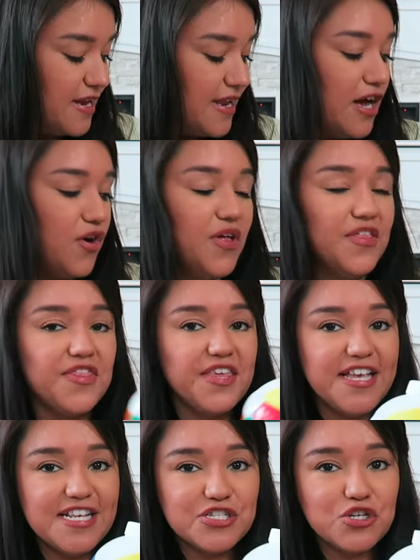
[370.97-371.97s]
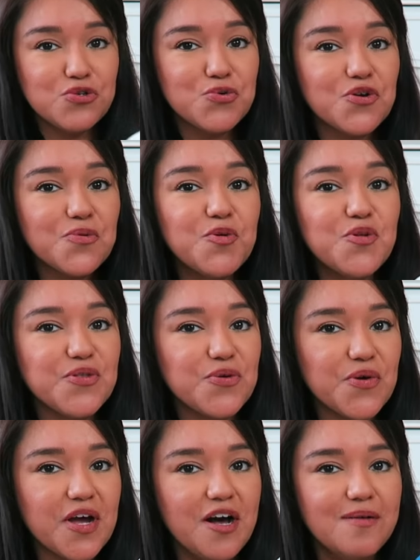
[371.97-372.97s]
Now, these adorable
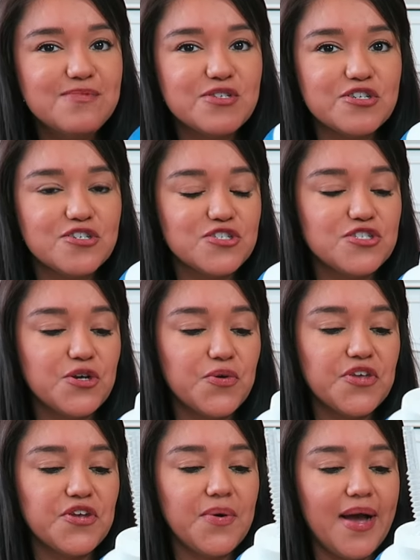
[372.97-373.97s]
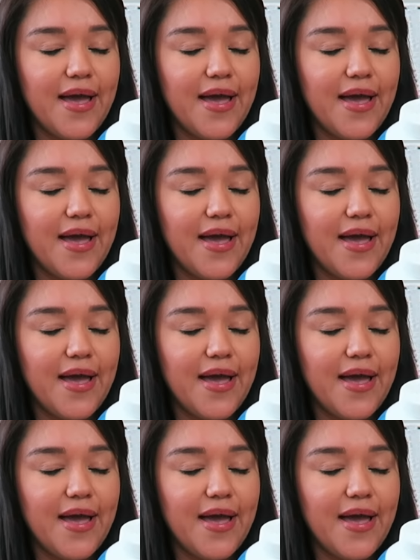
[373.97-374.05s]
little cups are so cute.